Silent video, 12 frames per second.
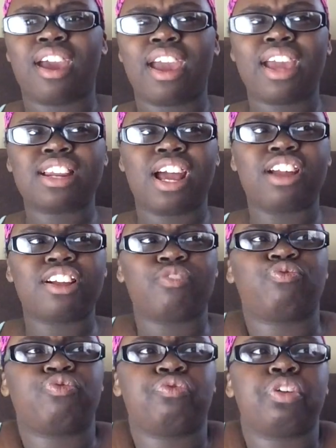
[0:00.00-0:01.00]
and I
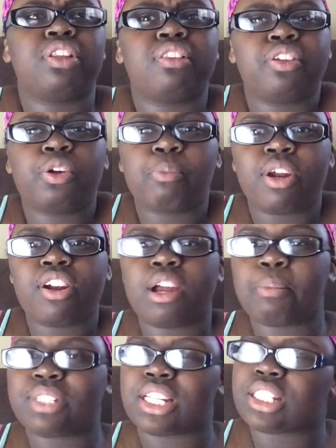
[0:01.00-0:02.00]
feel a little better
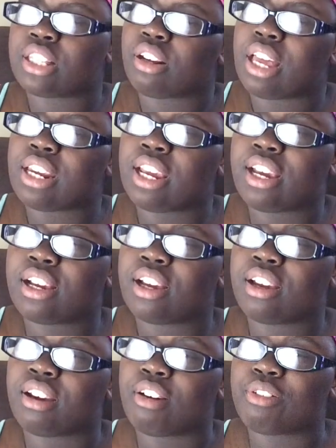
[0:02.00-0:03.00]
now, besides the little headache,
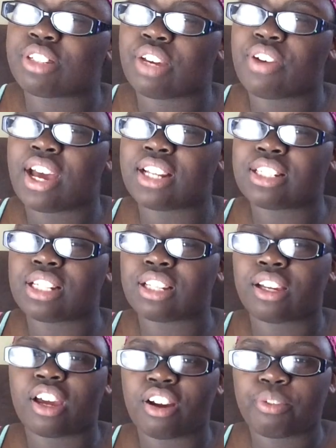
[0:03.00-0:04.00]
which I've had since
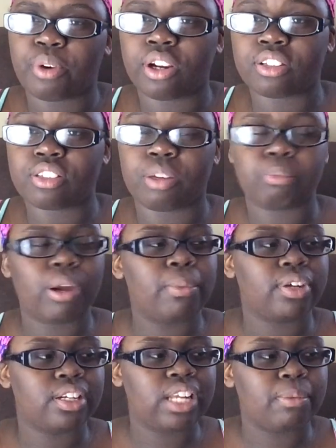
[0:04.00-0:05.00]
I got off work, so I'm
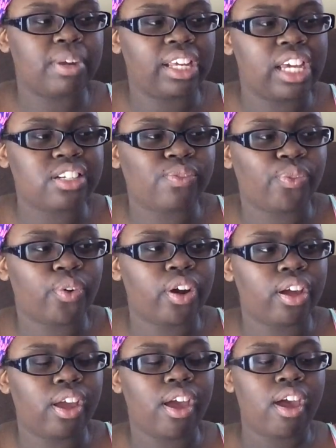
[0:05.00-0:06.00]
probably going to take medication for
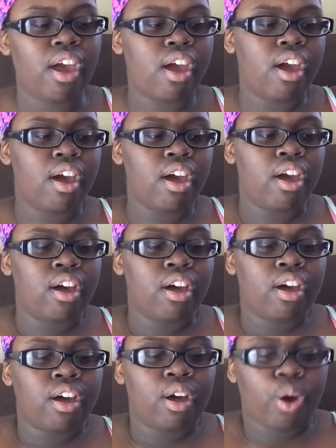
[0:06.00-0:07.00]
it.
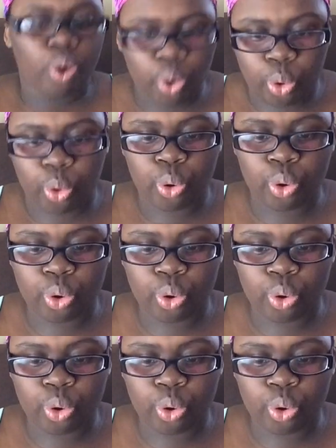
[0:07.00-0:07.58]
Whew.